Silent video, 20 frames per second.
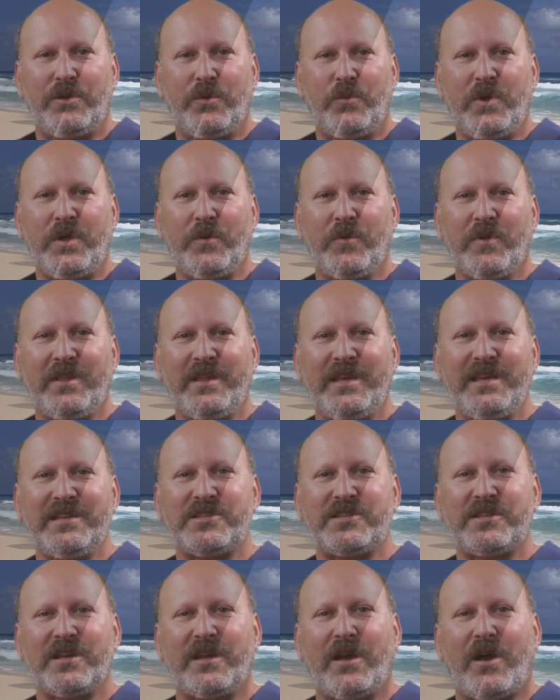we
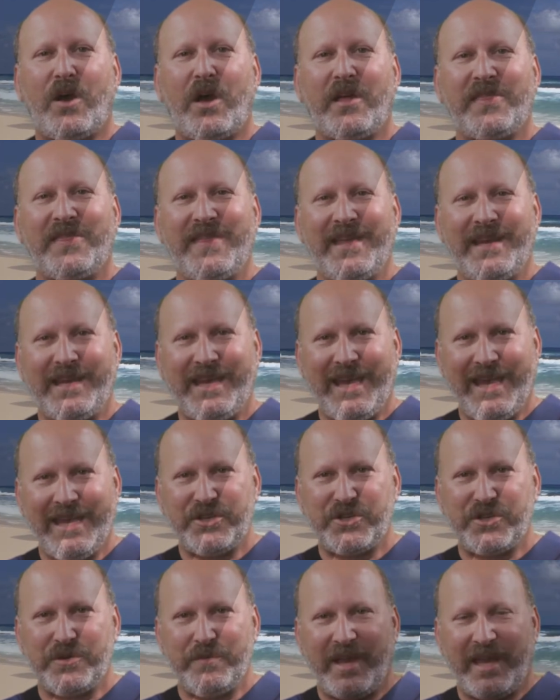released
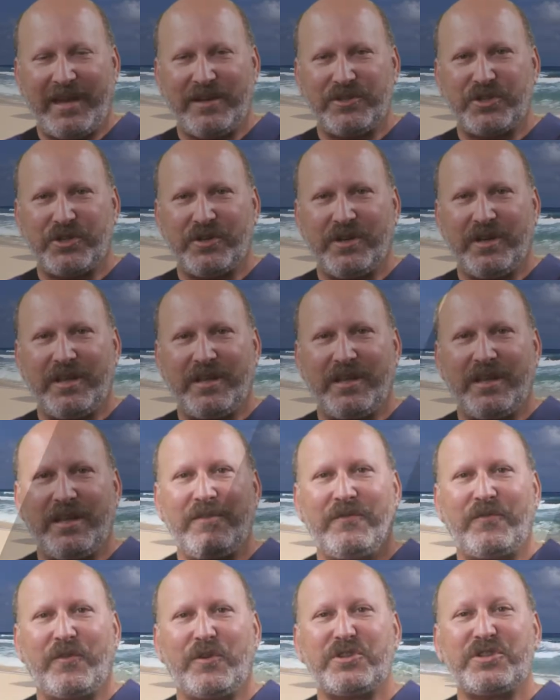Authentication Manager
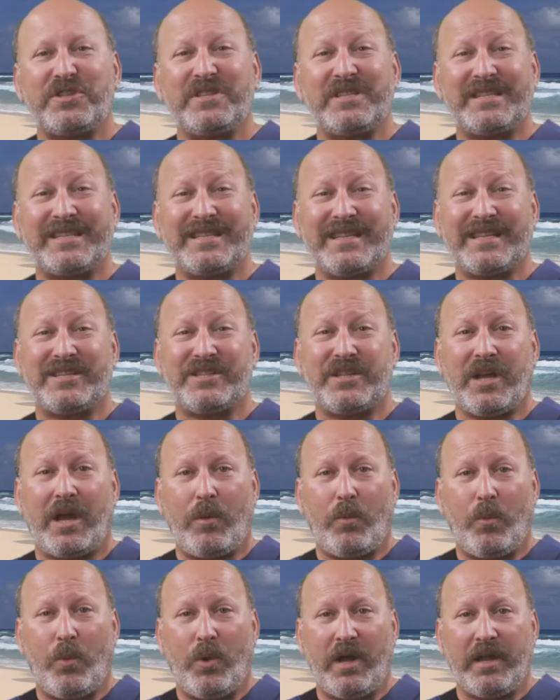in version
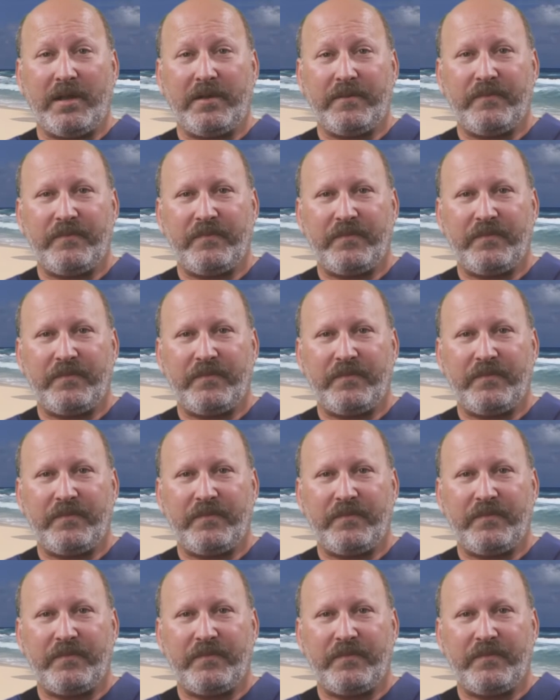6.1.